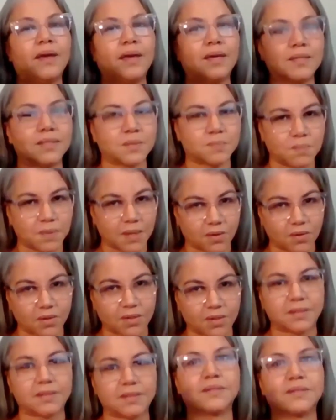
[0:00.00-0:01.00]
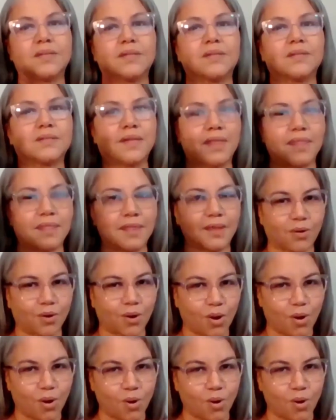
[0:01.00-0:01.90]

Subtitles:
experiences and their